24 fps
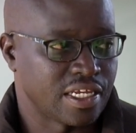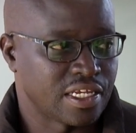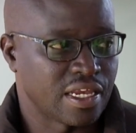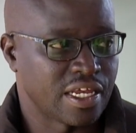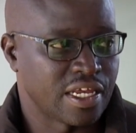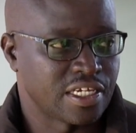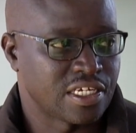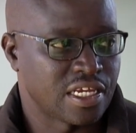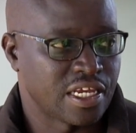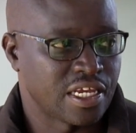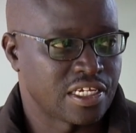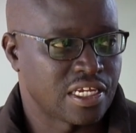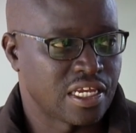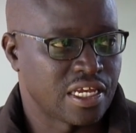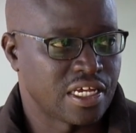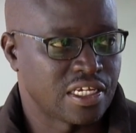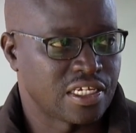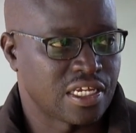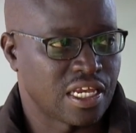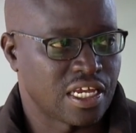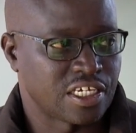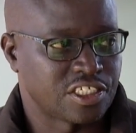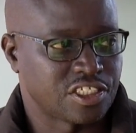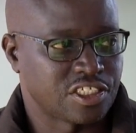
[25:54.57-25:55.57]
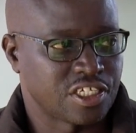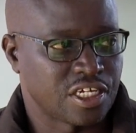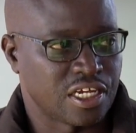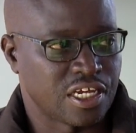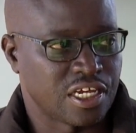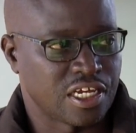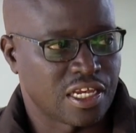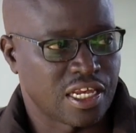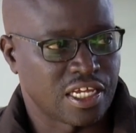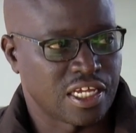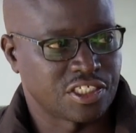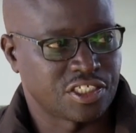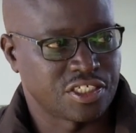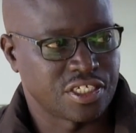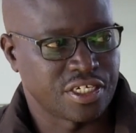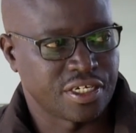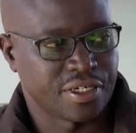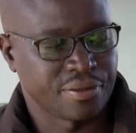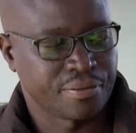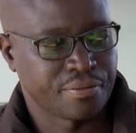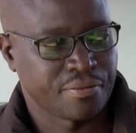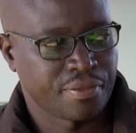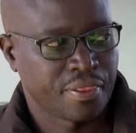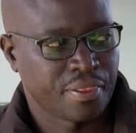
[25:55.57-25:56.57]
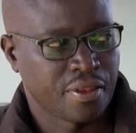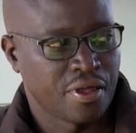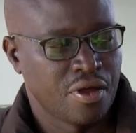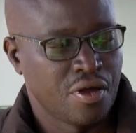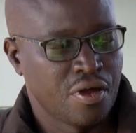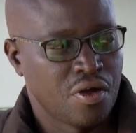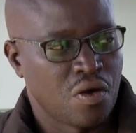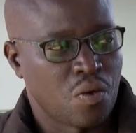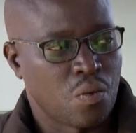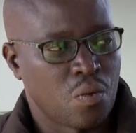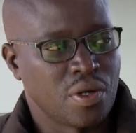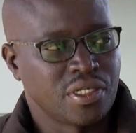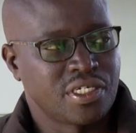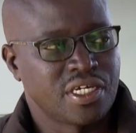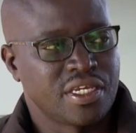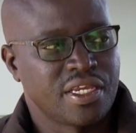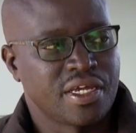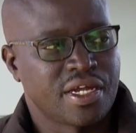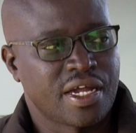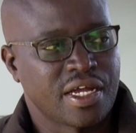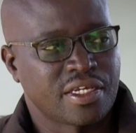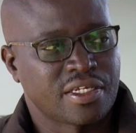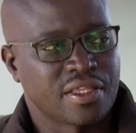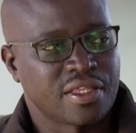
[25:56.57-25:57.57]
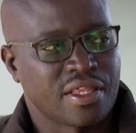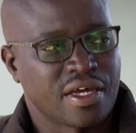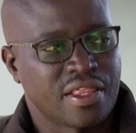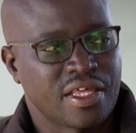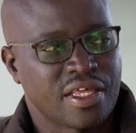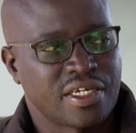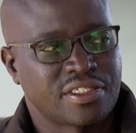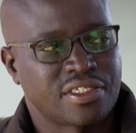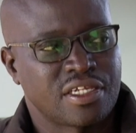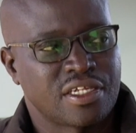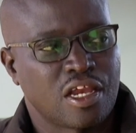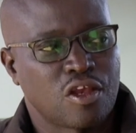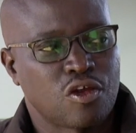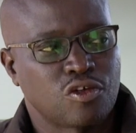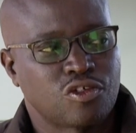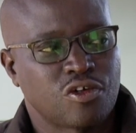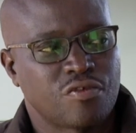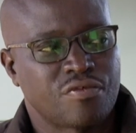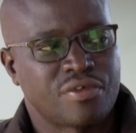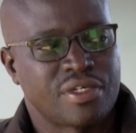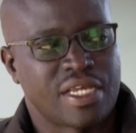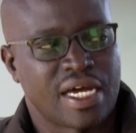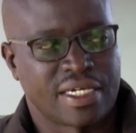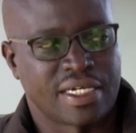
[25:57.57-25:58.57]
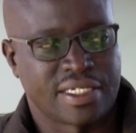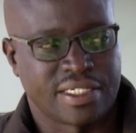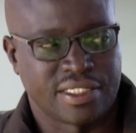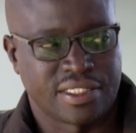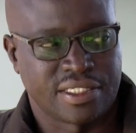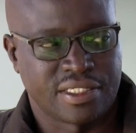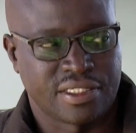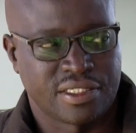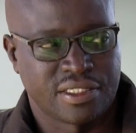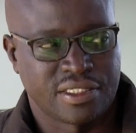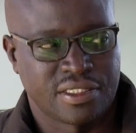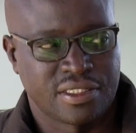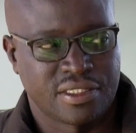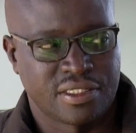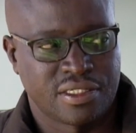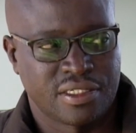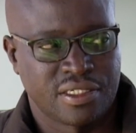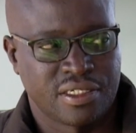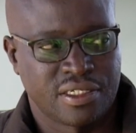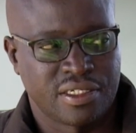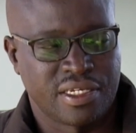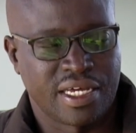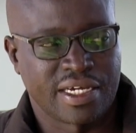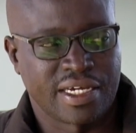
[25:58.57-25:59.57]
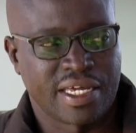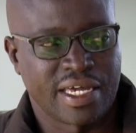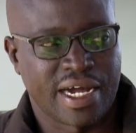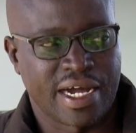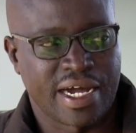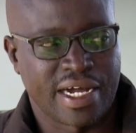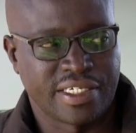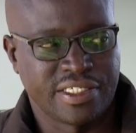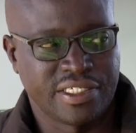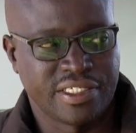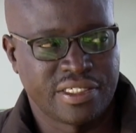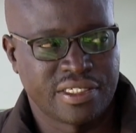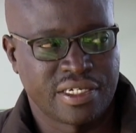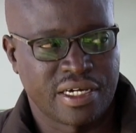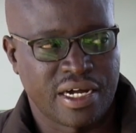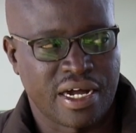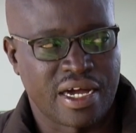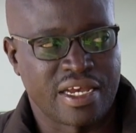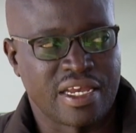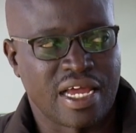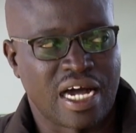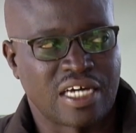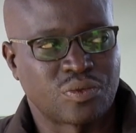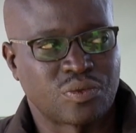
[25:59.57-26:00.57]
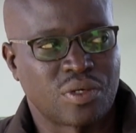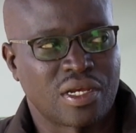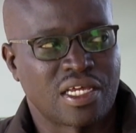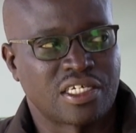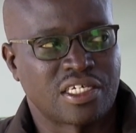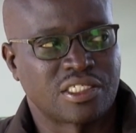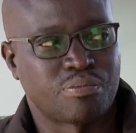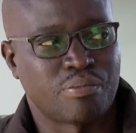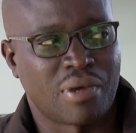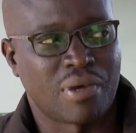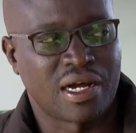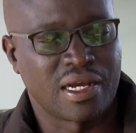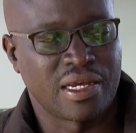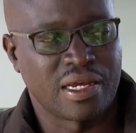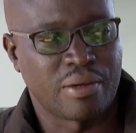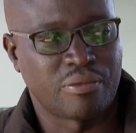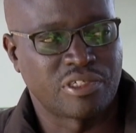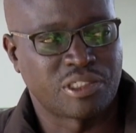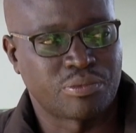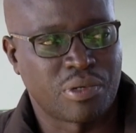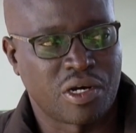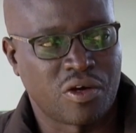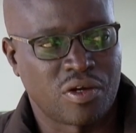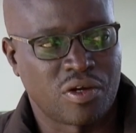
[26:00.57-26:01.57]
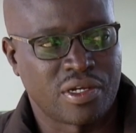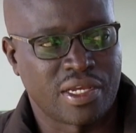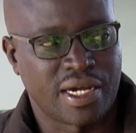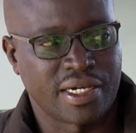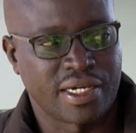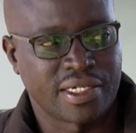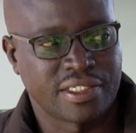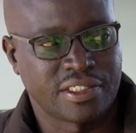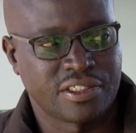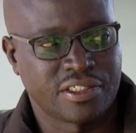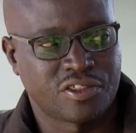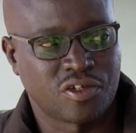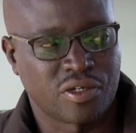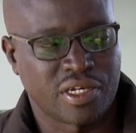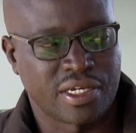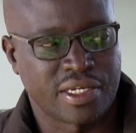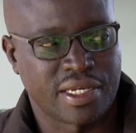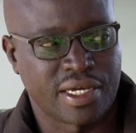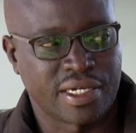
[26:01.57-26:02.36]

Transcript: late last year, which indicated that there's still a lot of donkeys, donkey hides, and as well as smuggled donkeys, stolen